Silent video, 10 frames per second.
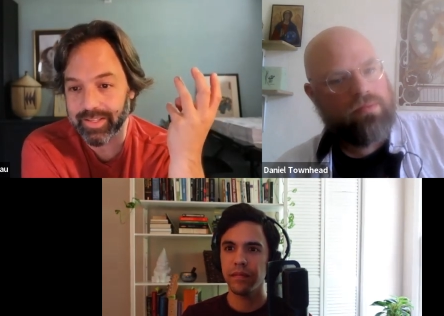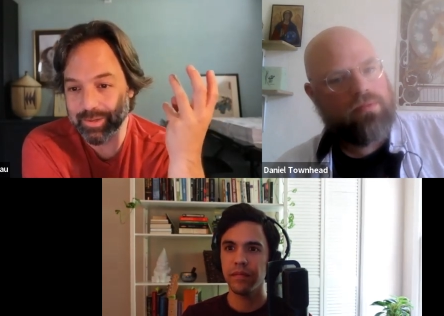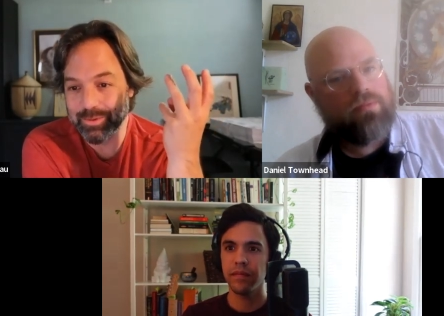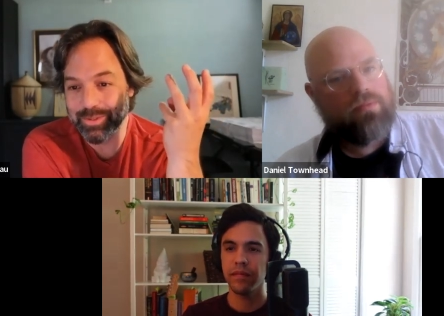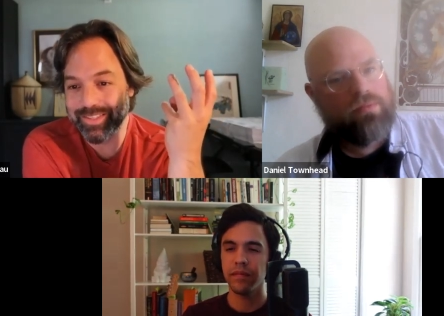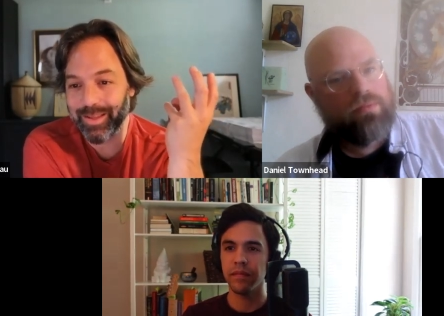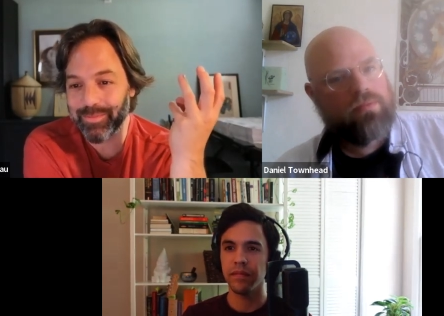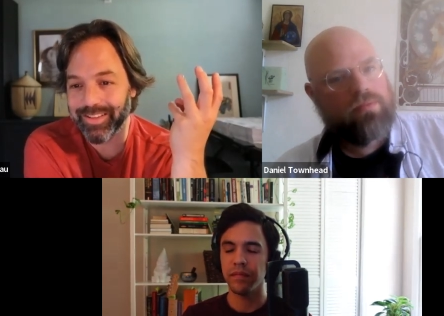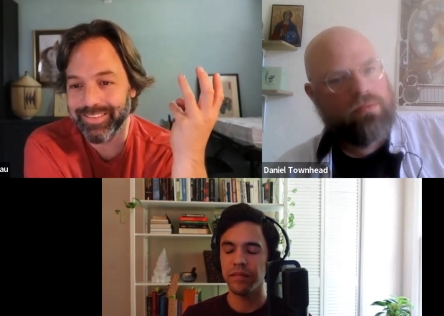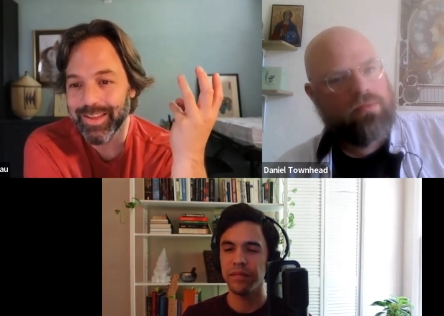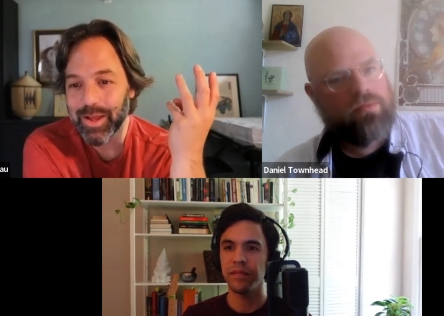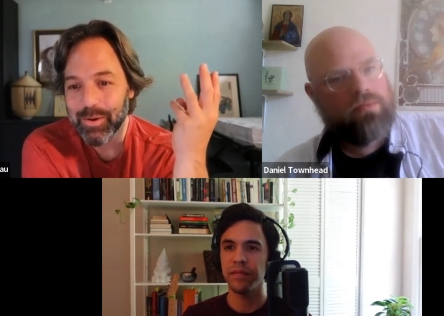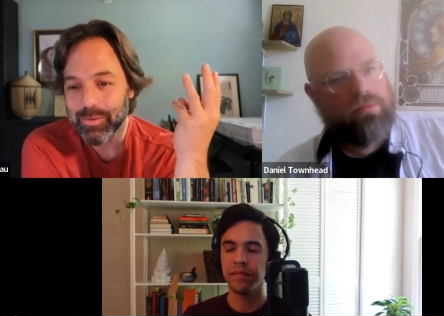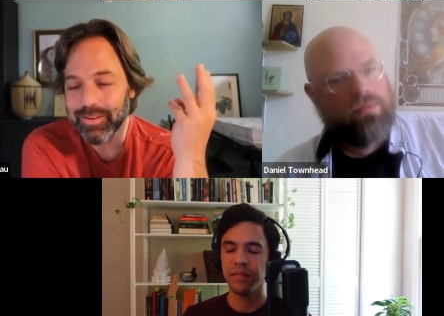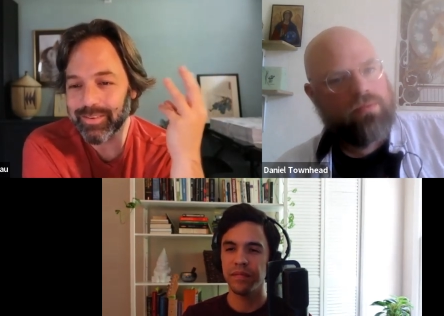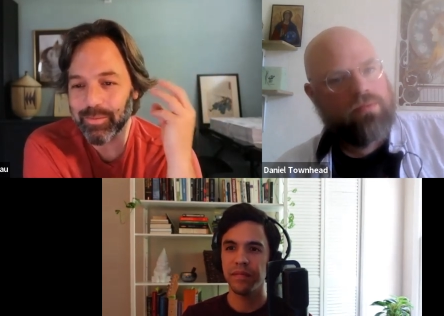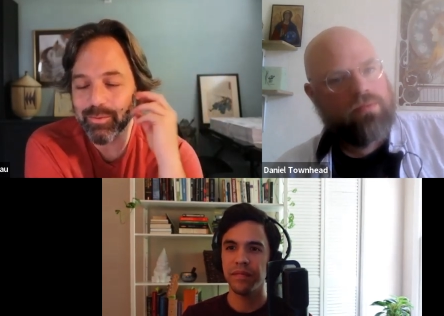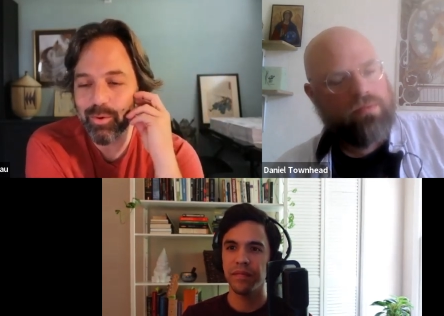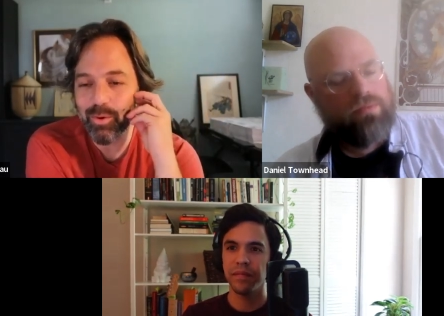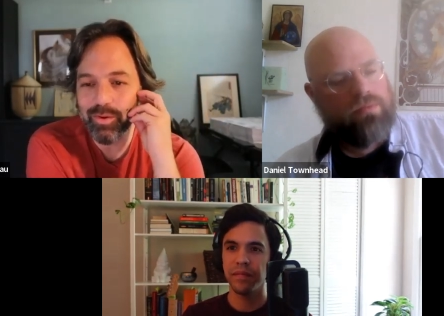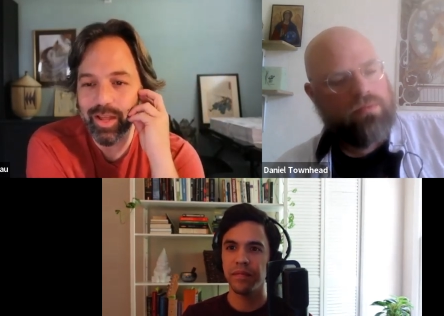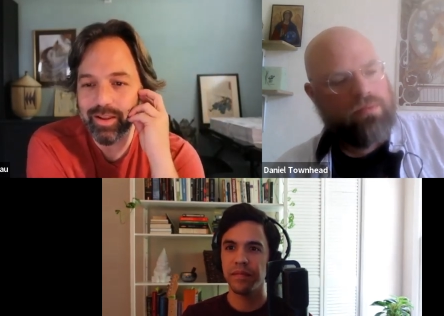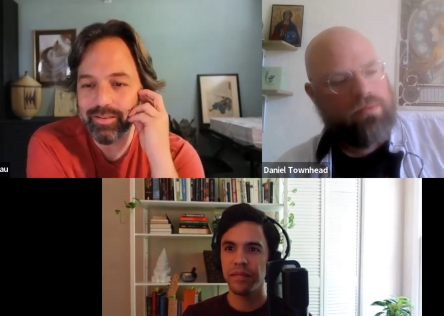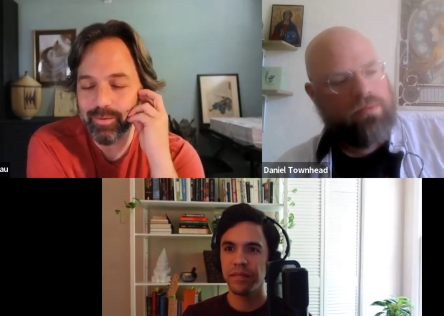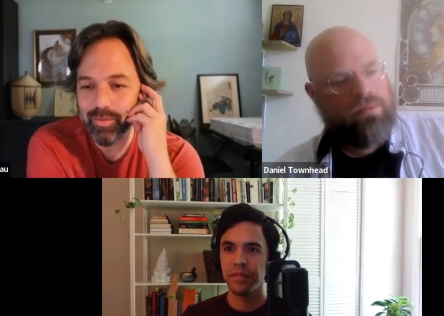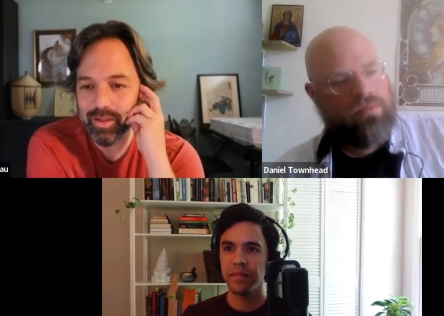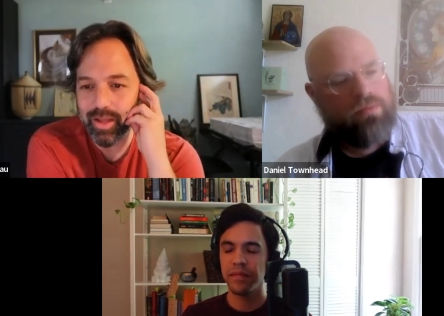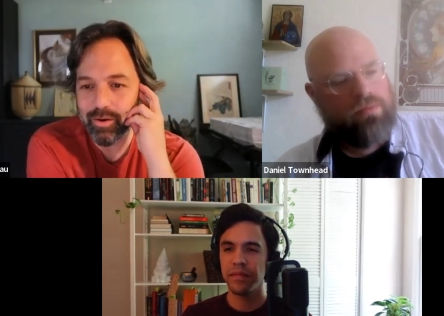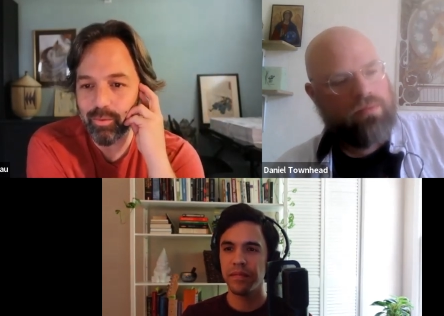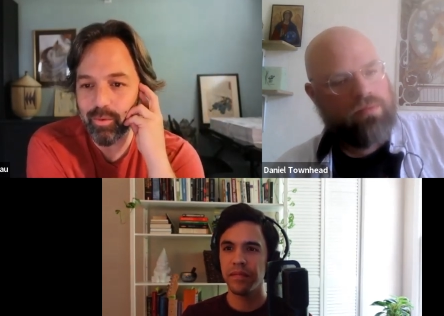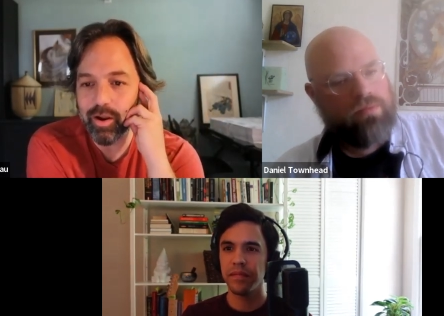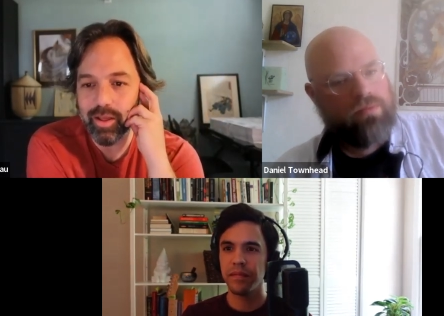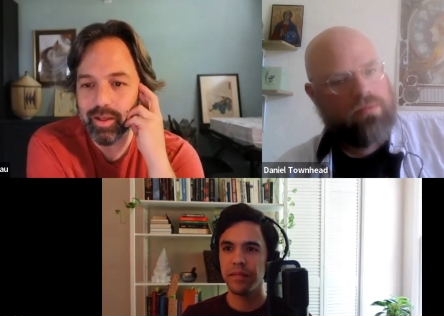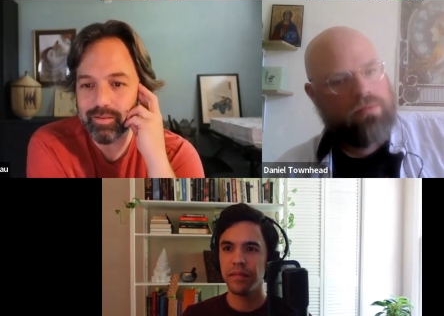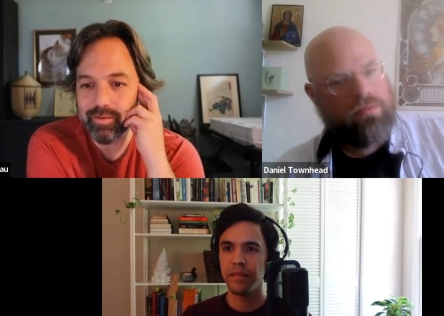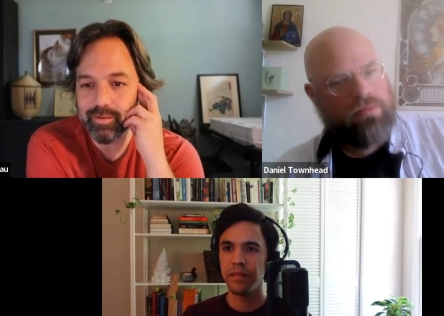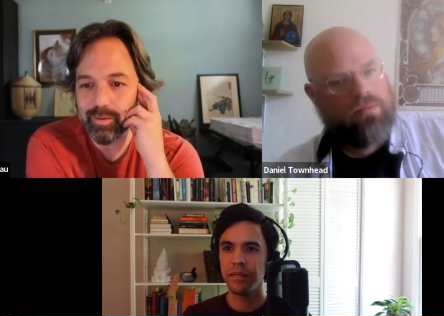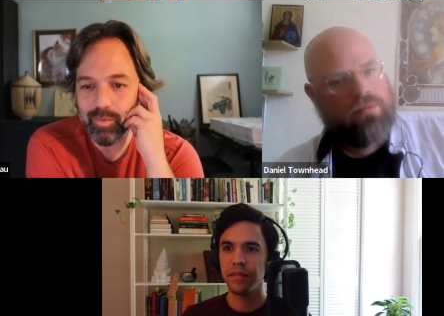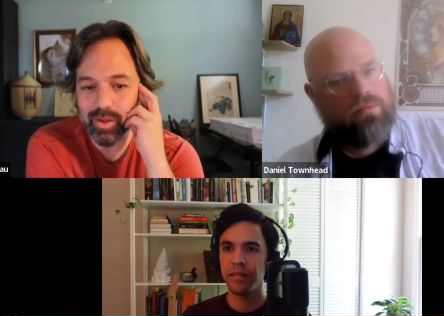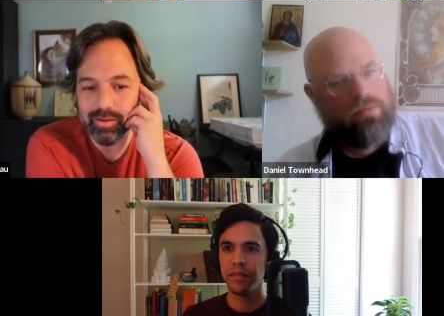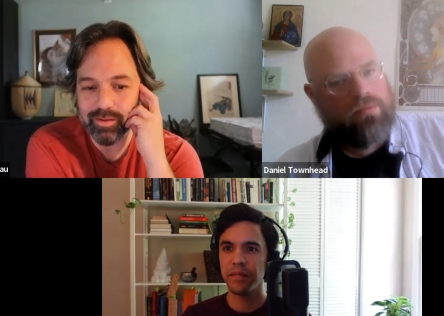Speaker 1: literal mm. demons. What if someone wrote like something like Crungus or something?